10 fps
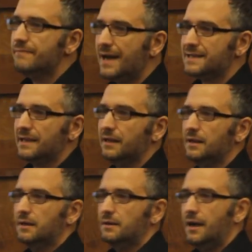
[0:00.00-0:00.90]
is MADI.
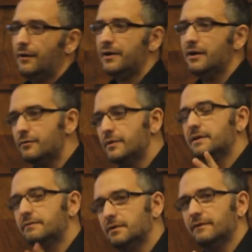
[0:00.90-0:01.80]
Now, I know
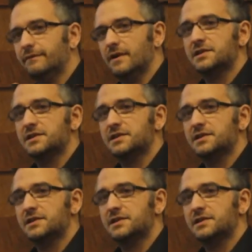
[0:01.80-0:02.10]
we have